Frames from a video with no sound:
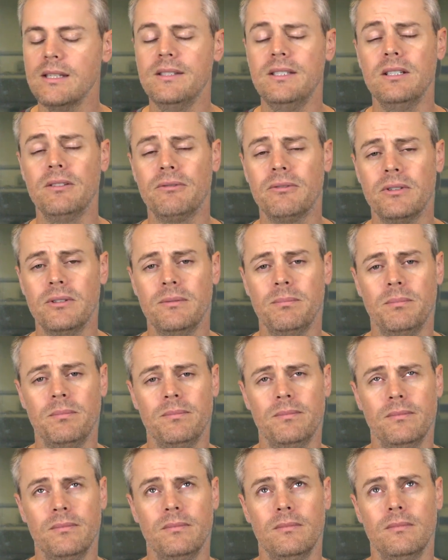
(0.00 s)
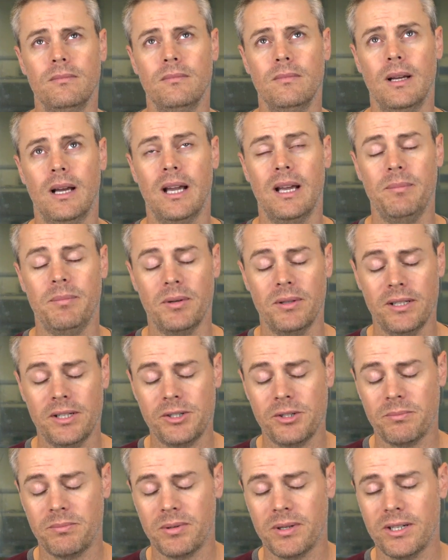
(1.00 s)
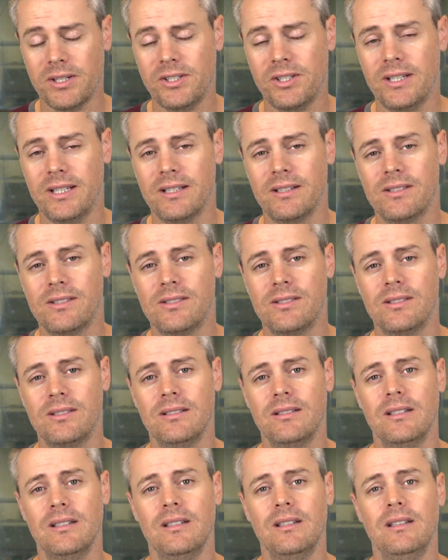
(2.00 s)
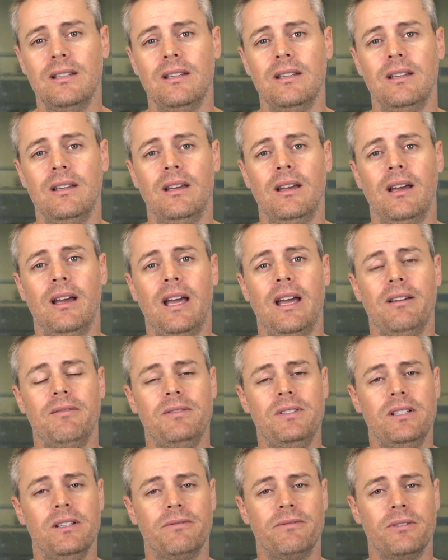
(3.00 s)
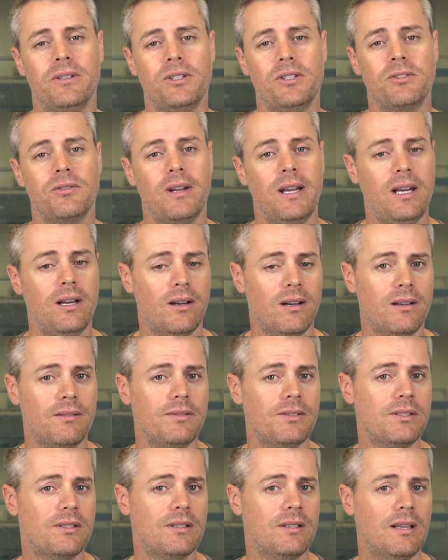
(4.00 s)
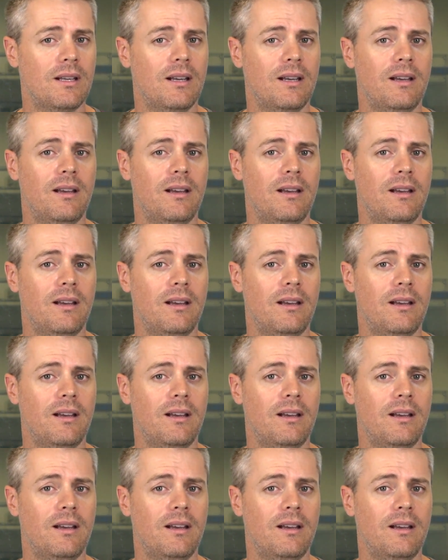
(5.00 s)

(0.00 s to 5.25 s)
Different Hyperledger projects have different trade-offs.